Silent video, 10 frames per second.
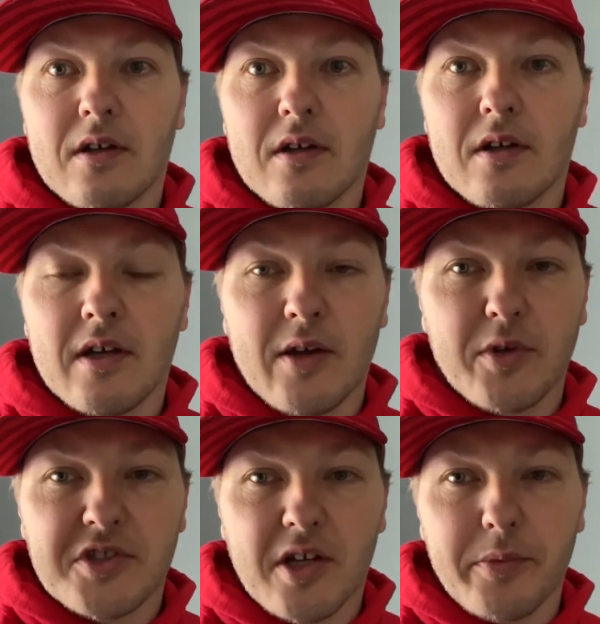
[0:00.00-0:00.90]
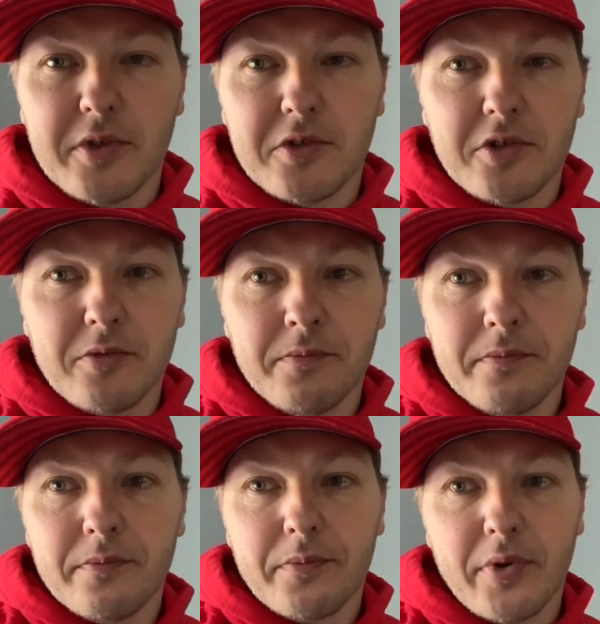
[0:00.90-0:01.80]
Hey, what's up, YouTube?
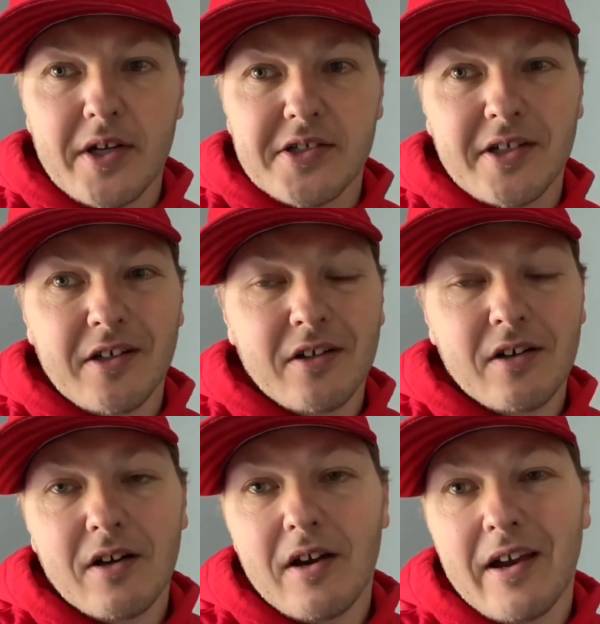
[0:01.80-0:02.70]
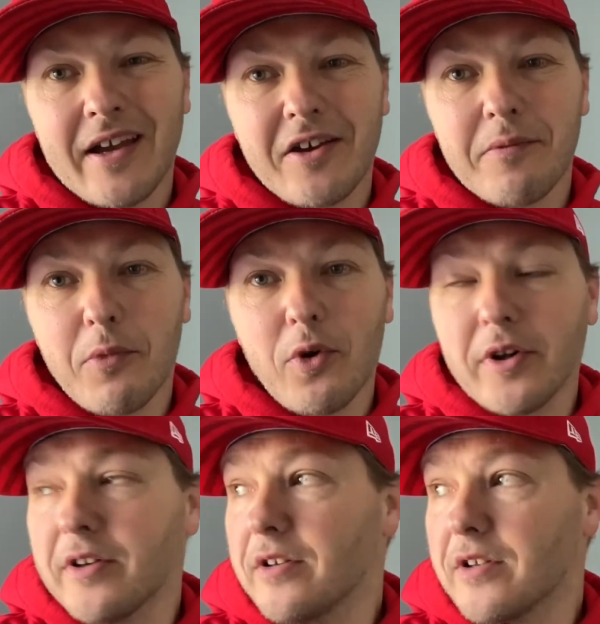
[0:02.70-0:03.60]
Press here. Hey, good
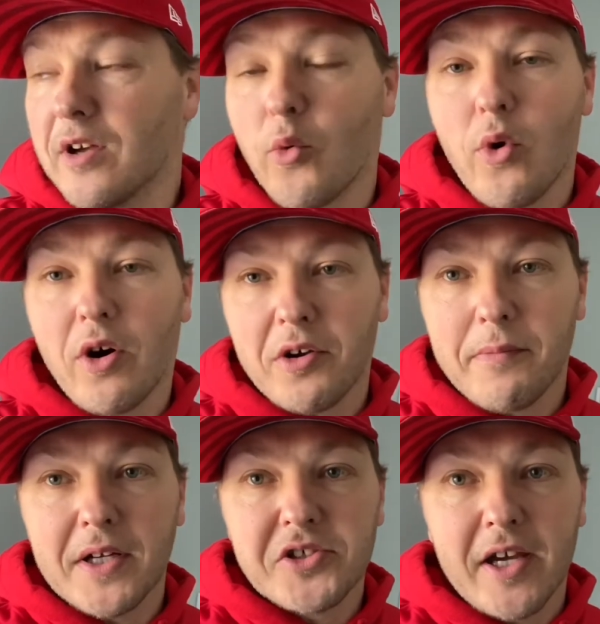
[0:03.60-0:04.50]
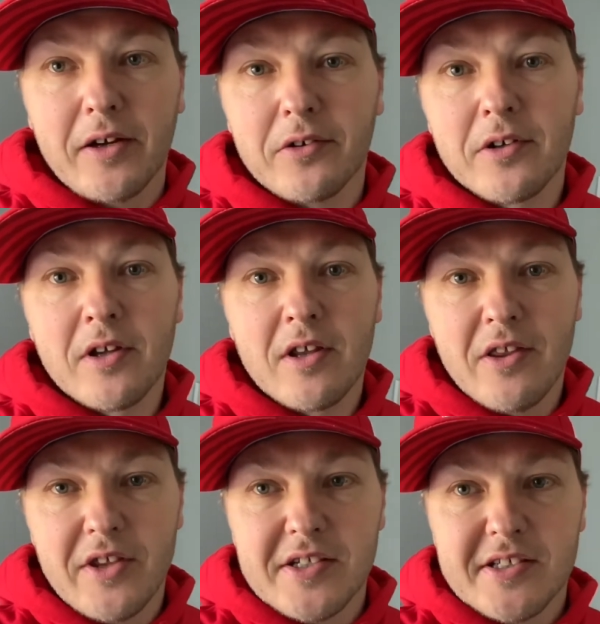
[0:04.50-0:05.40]
morning and welcome to my channel.
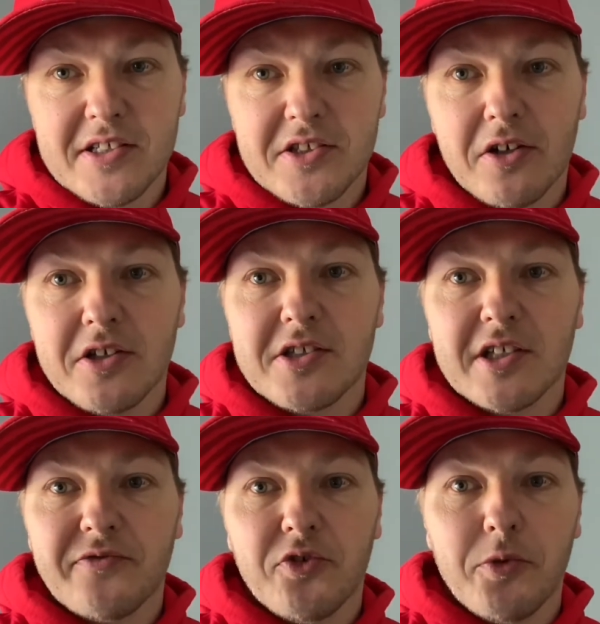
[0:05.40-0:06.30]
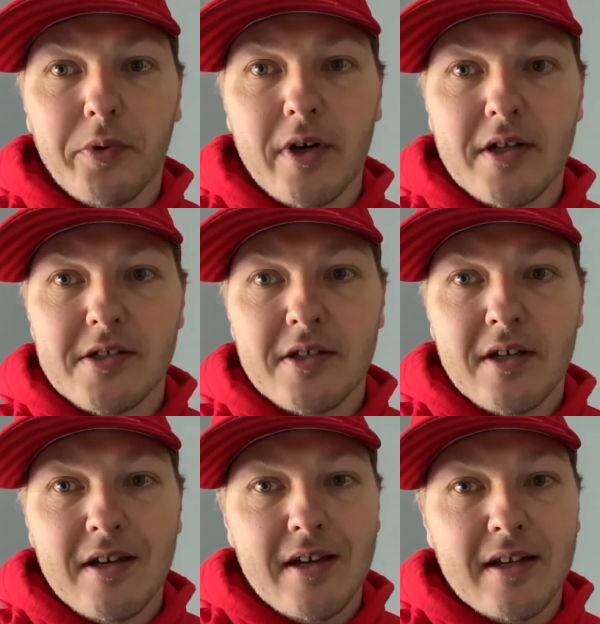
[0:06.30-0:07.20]
This is 36 Full Press,
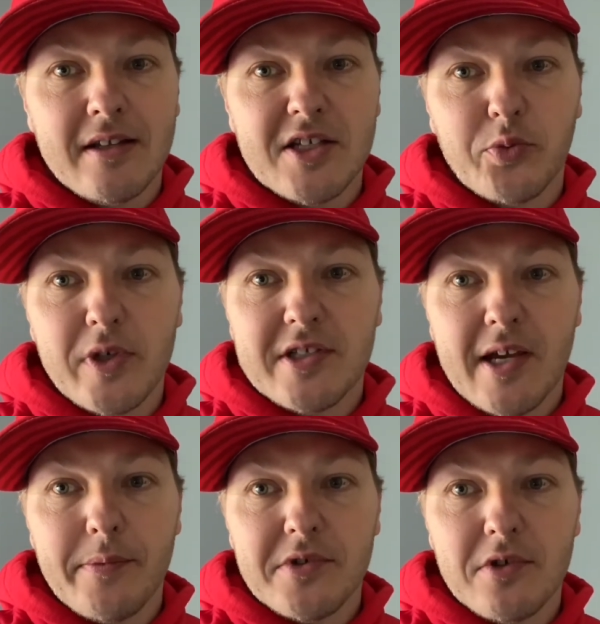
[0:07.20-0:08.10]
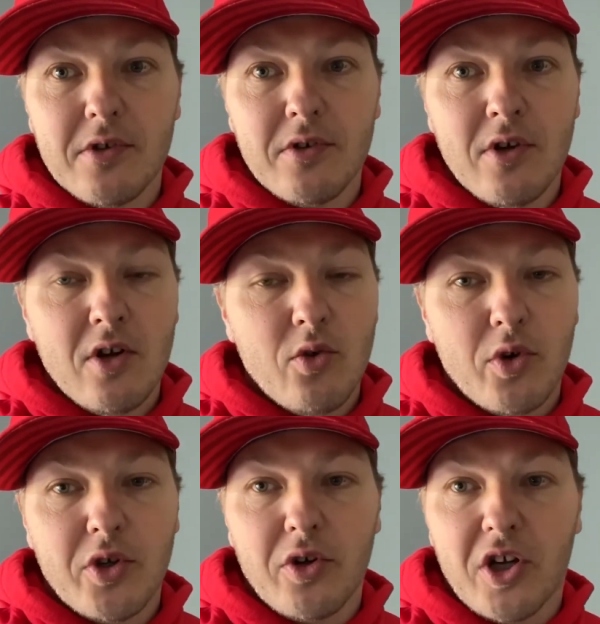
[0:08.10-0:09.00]
and in this week's episode, we're
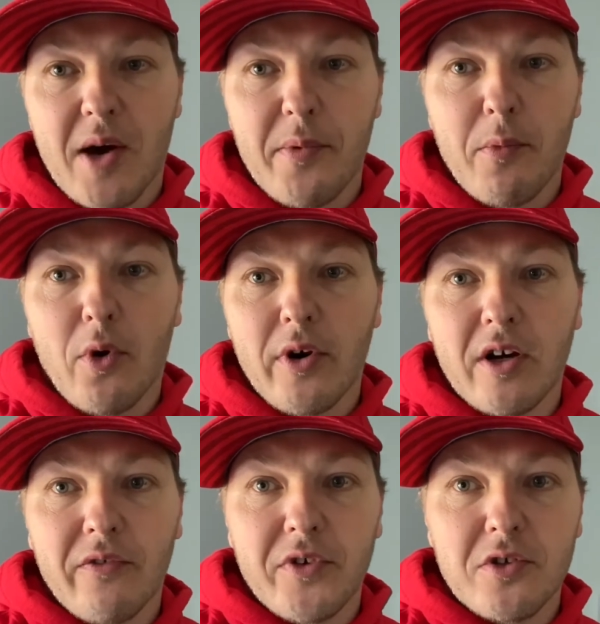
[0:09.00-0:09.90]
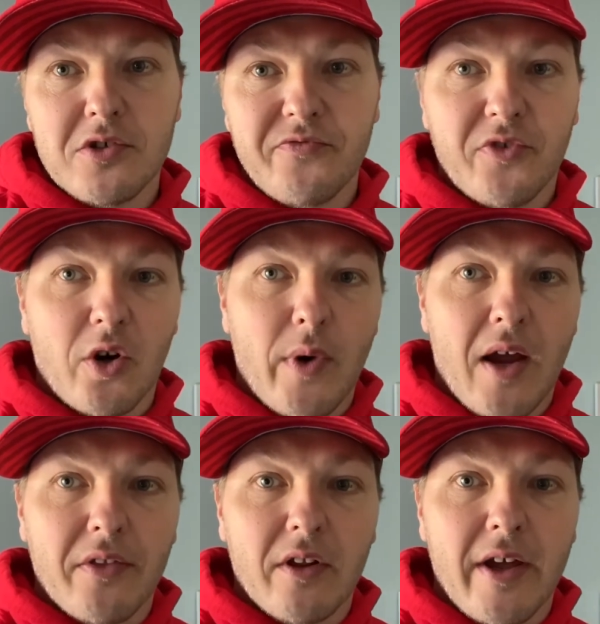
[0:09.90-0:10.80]
doing a couple more interviews for
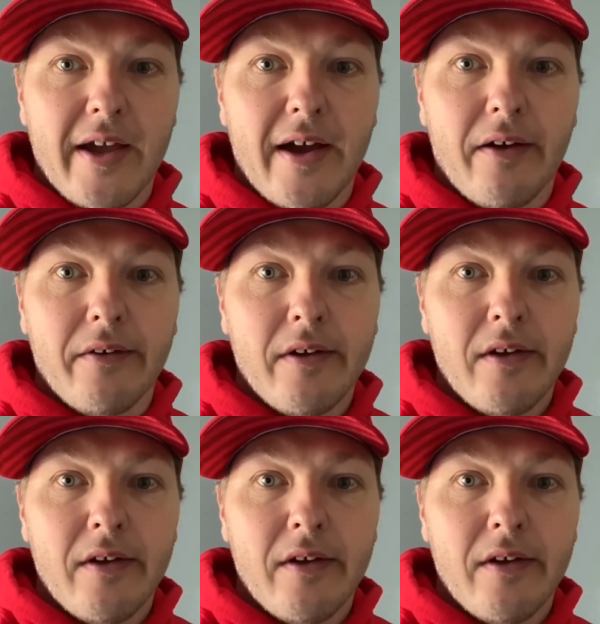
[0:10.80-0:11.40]
Around the Layout.